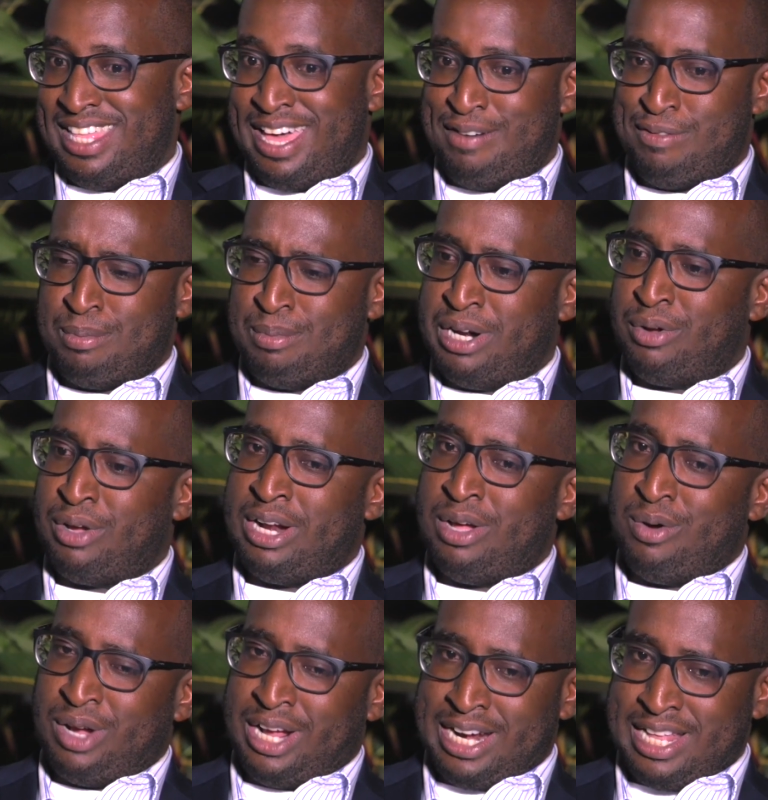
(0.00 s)
there. From an
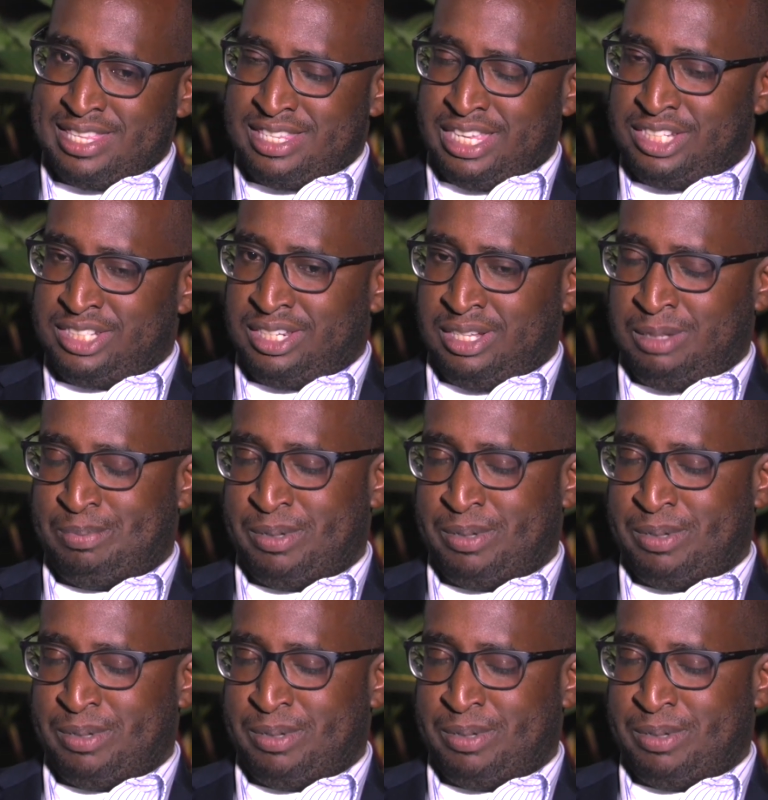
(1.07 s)
organizational